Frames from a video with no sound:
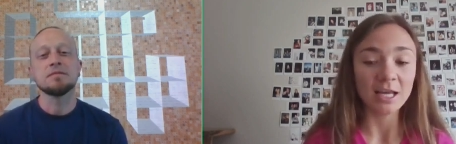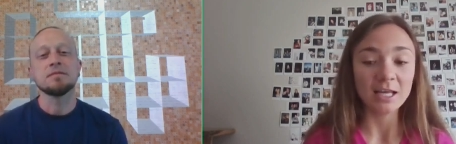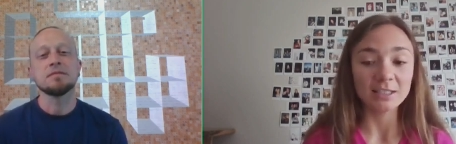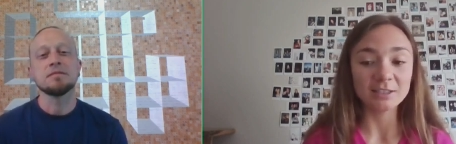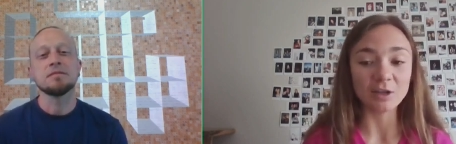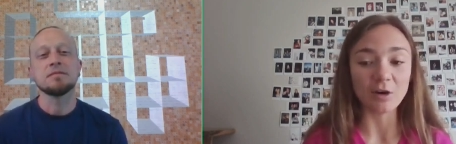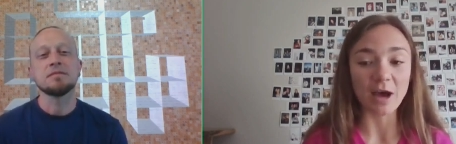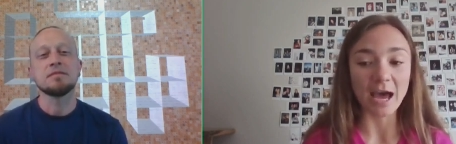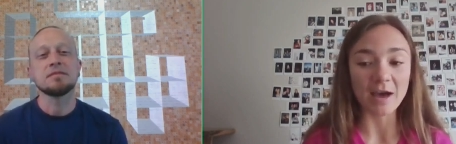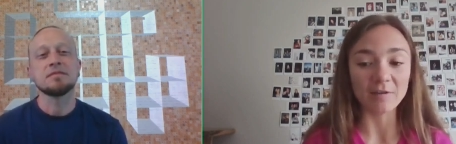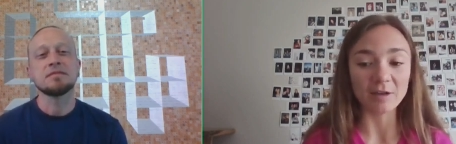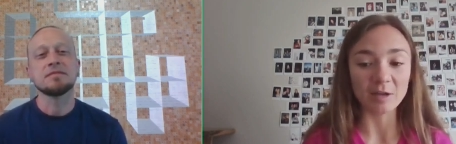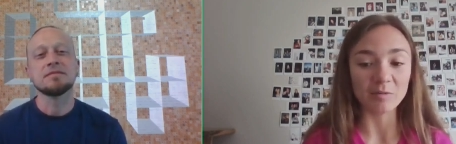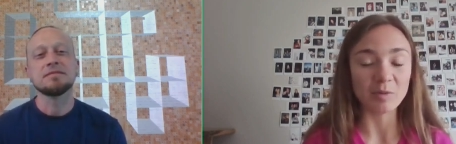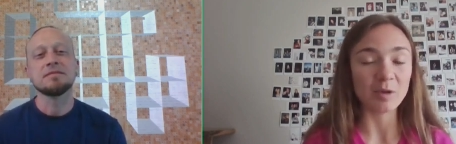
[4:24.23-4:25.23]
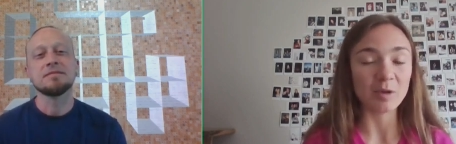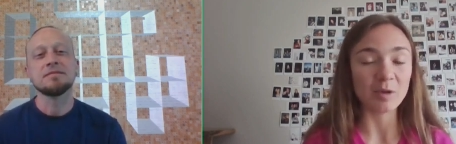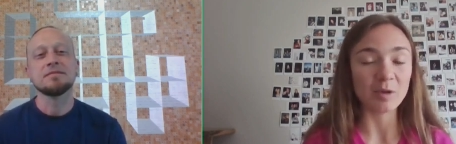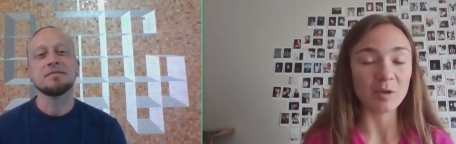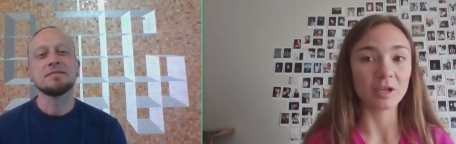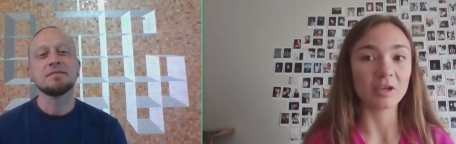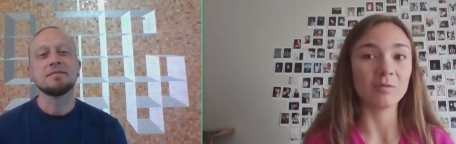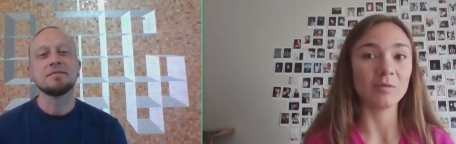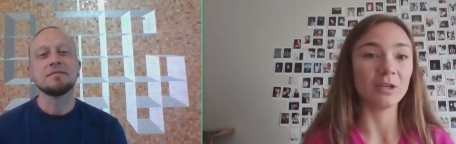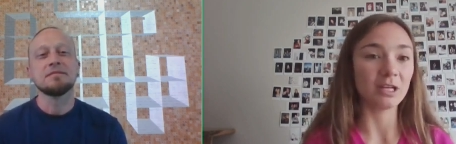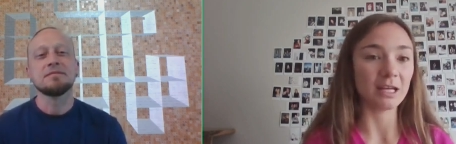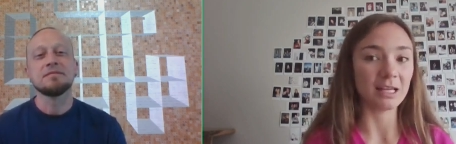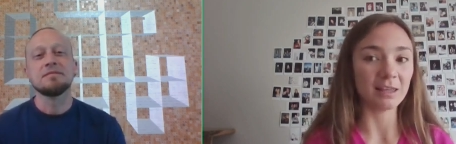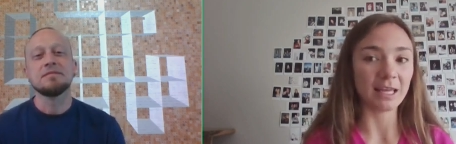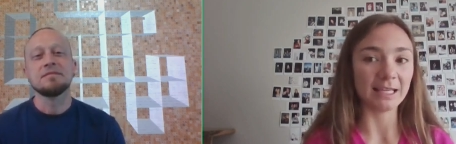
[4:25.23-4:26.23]
Speaker 1: So having people in the community
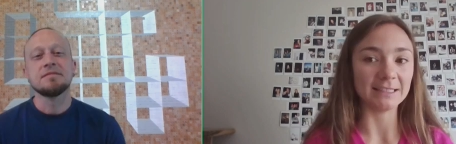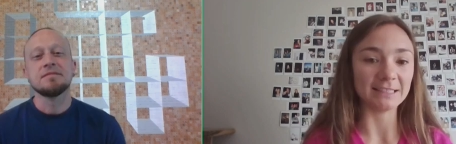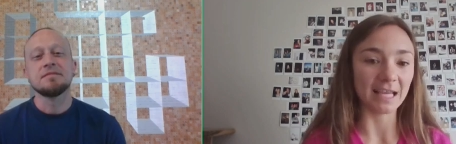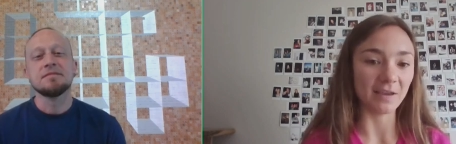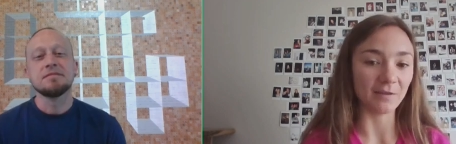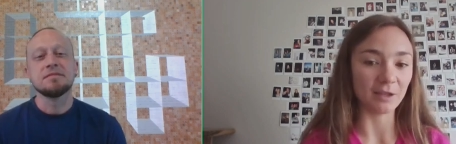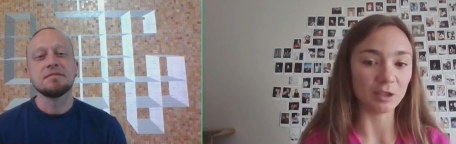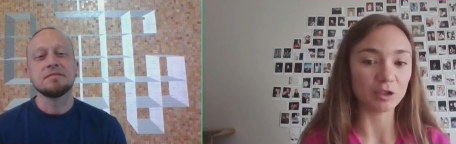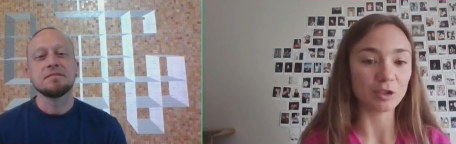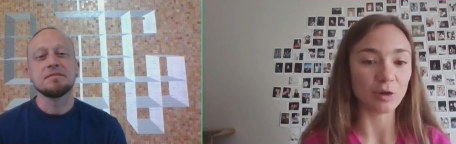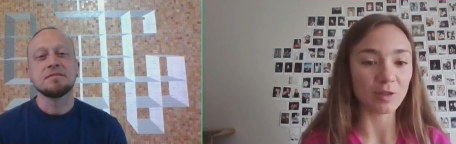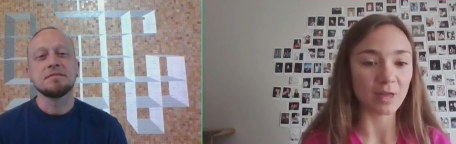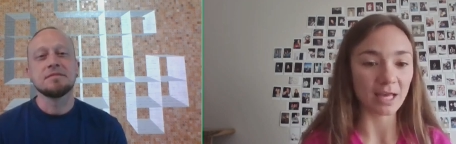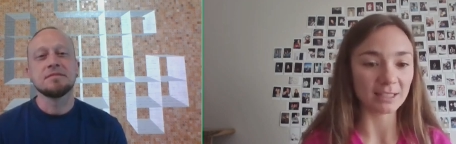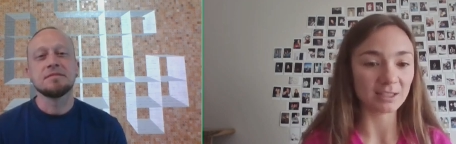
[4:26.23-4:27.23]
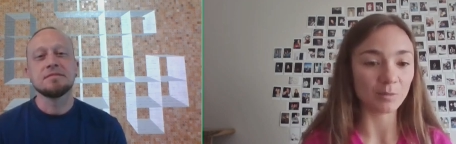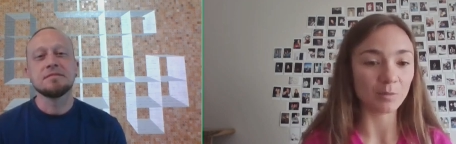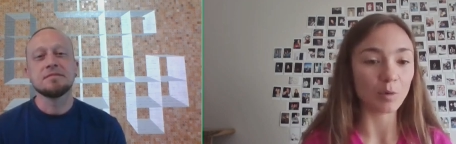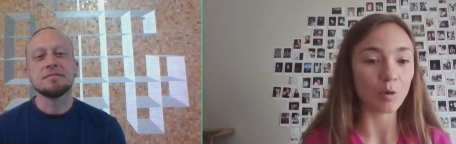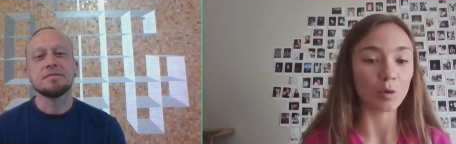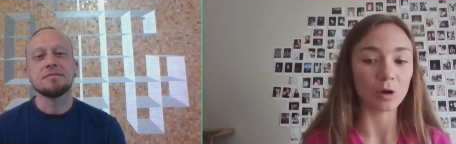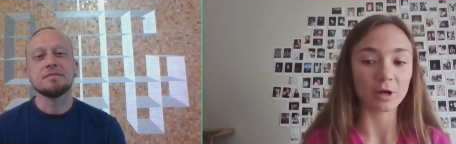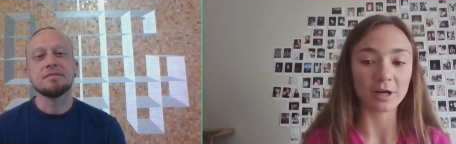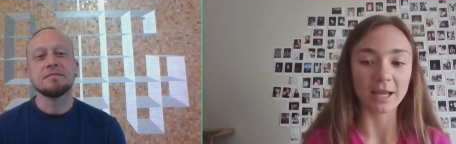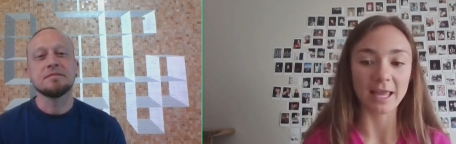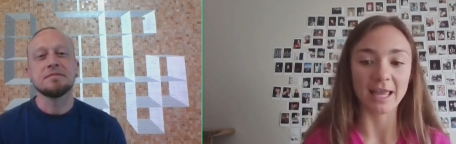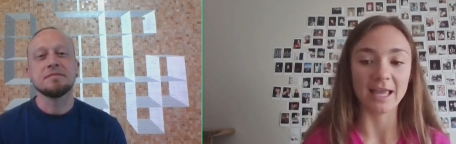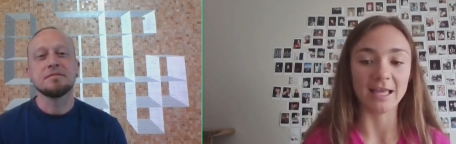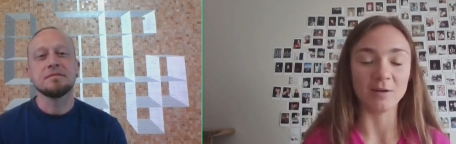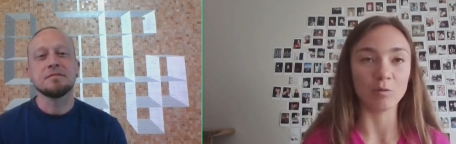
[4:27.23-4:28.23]
like David show that support
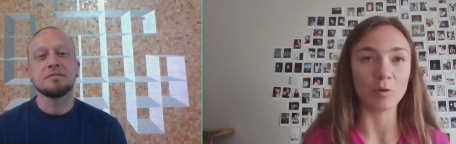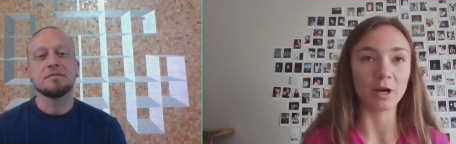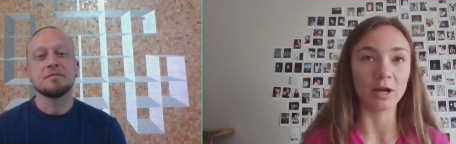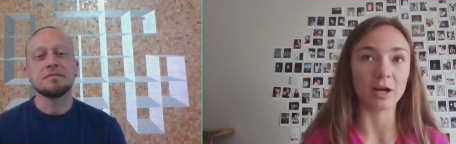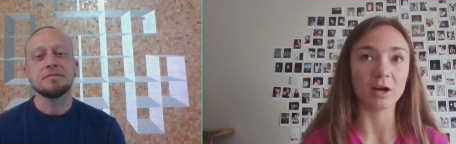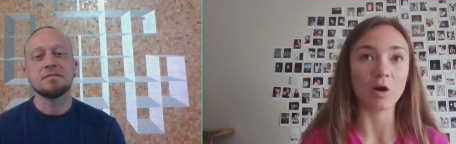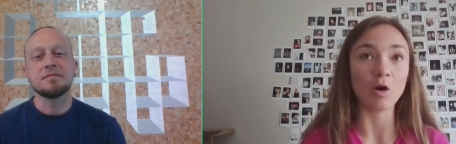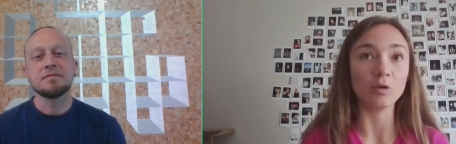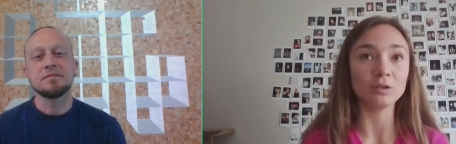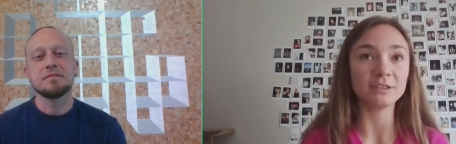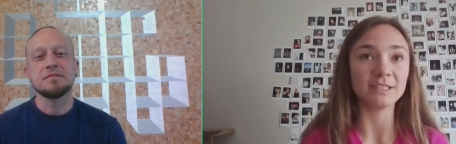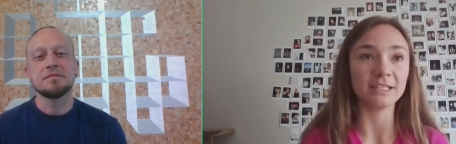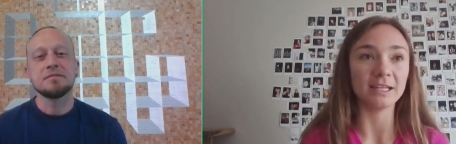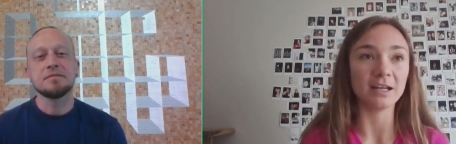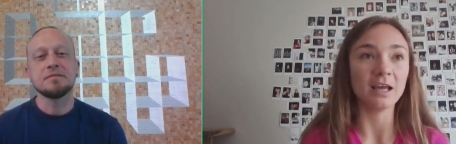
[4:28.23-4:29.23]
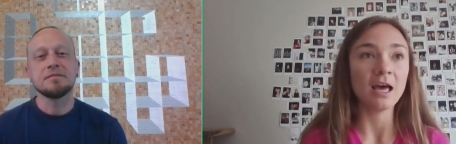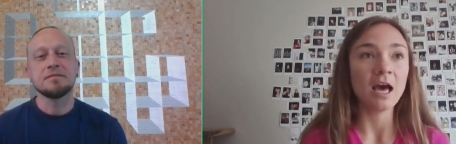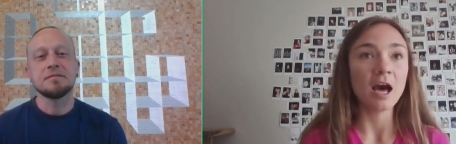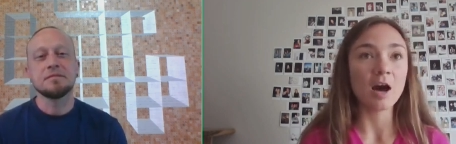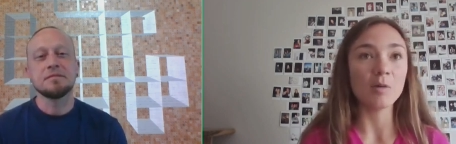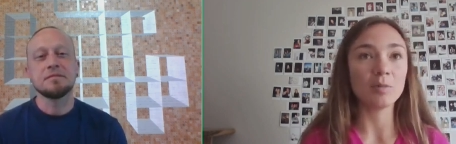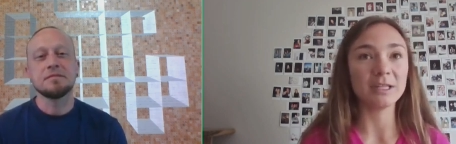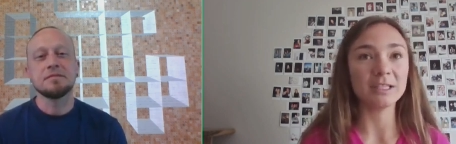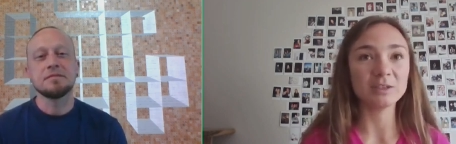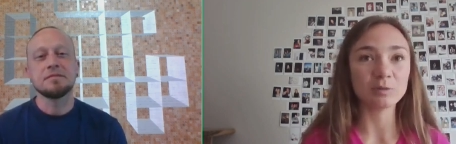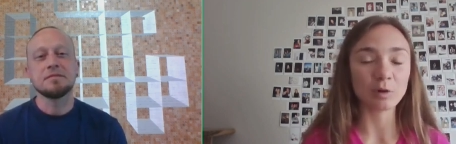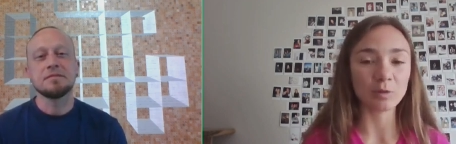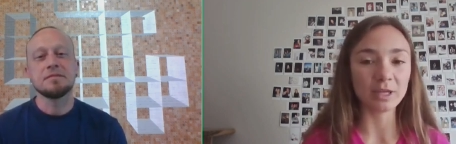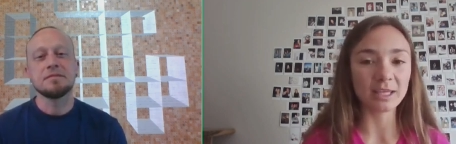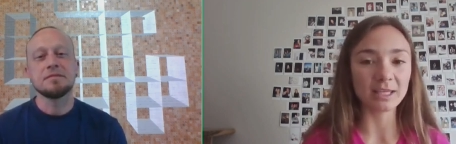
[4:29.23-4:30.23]
and we're hosting a place where we
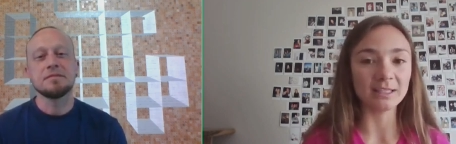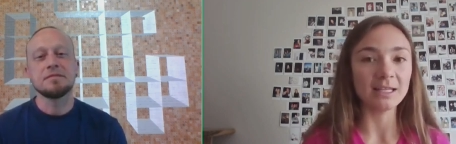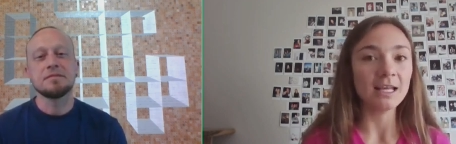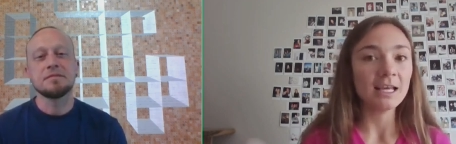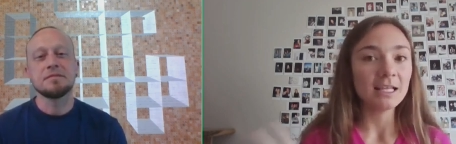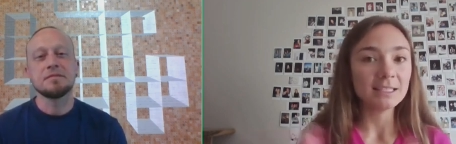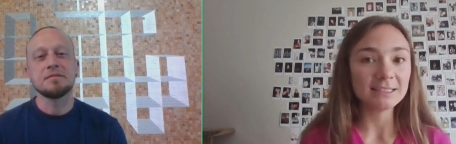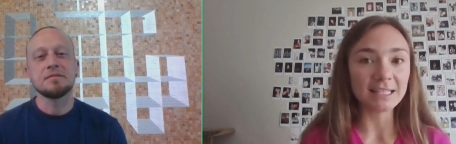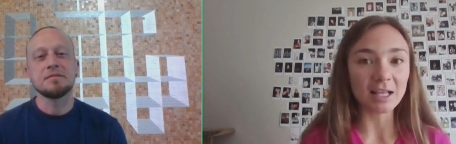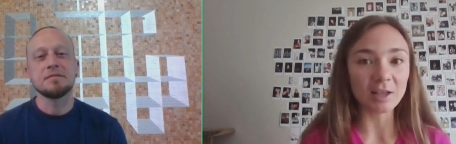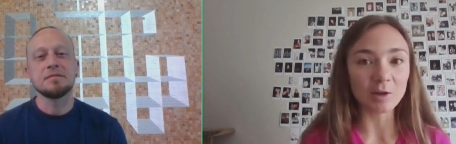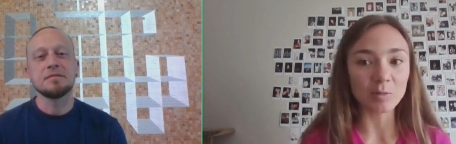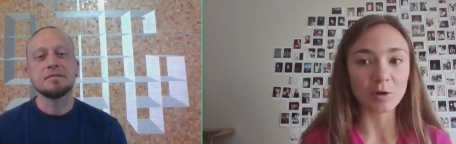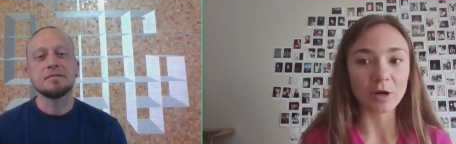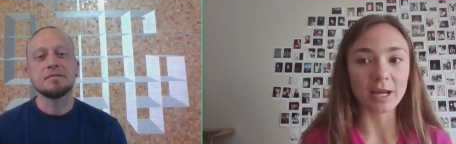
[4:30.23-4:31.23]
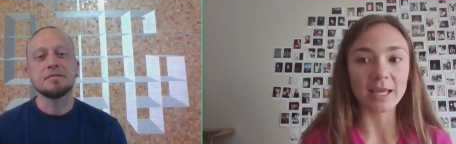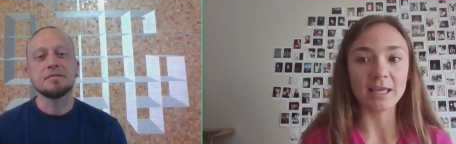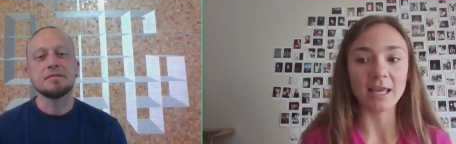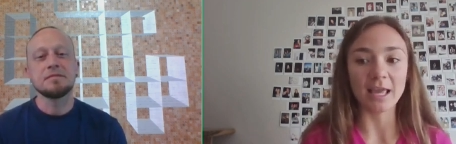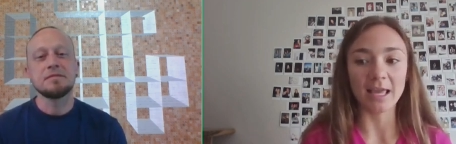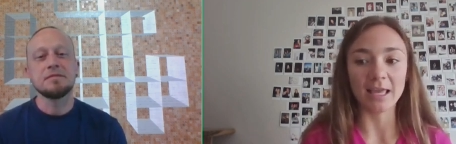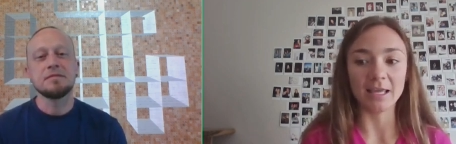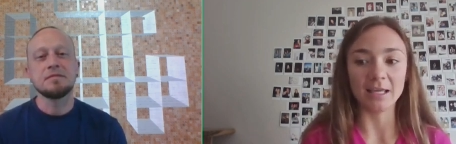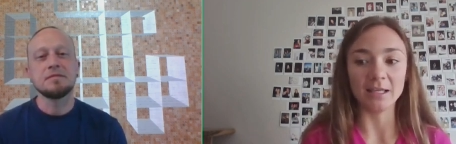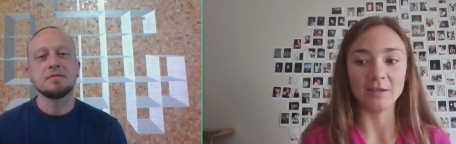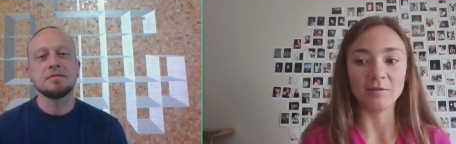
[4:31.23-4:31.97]
can celebrate and